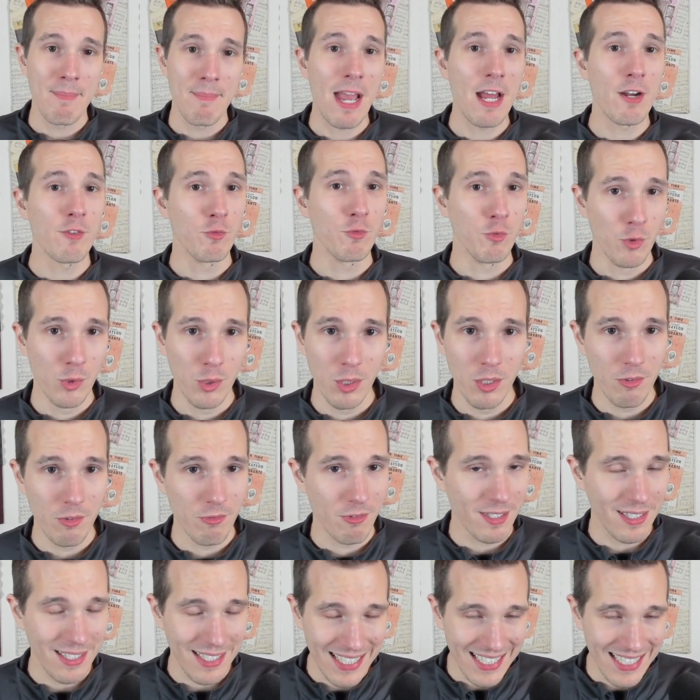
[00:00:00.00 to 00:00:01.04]
Matt Rule
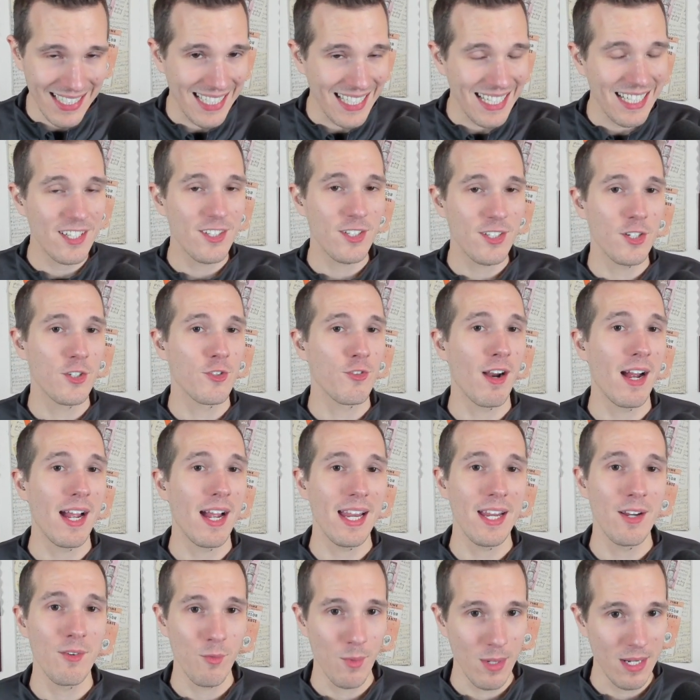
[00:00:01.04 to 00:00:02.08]
really needs to
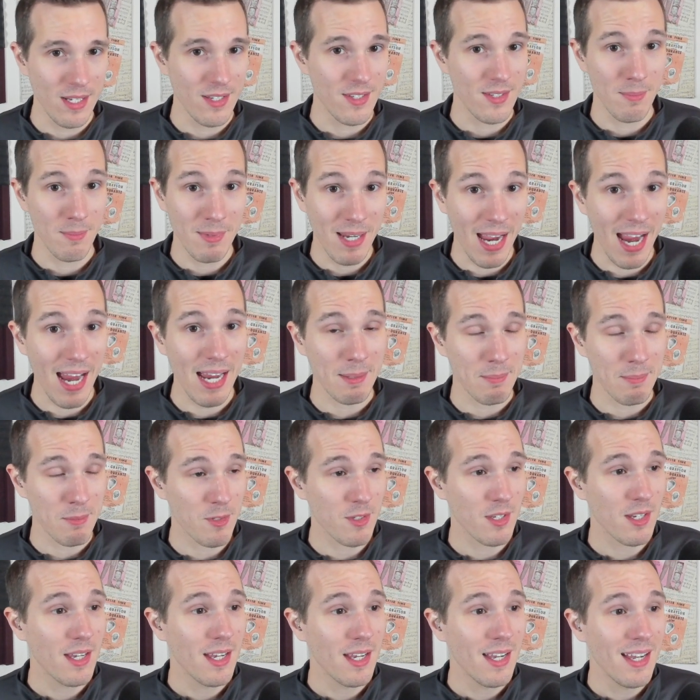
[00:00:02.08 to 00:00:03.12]
try and win some
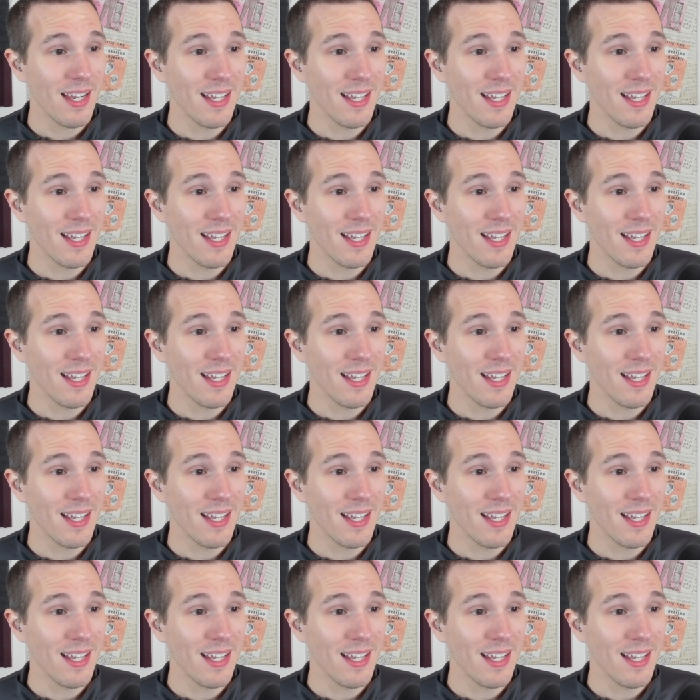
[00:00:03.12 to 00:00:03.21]
games.